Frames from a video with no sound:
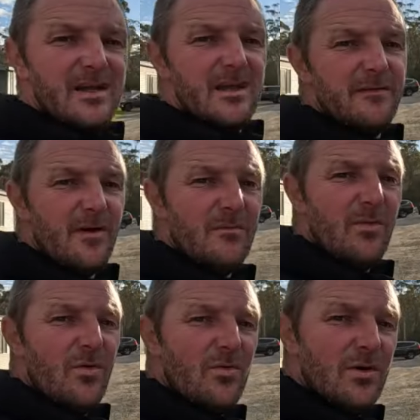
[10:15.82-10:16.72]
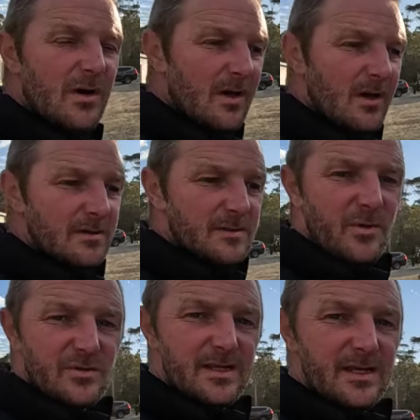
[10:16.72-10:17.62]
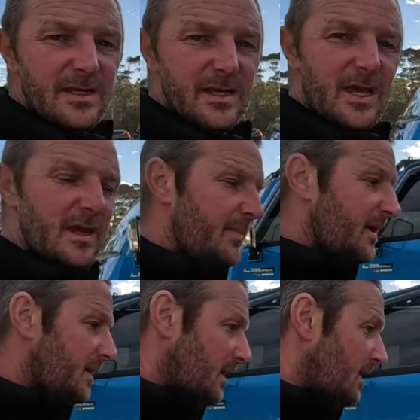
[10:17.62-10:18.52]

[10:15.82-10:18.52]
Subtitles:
if not more, spots that you can camp at.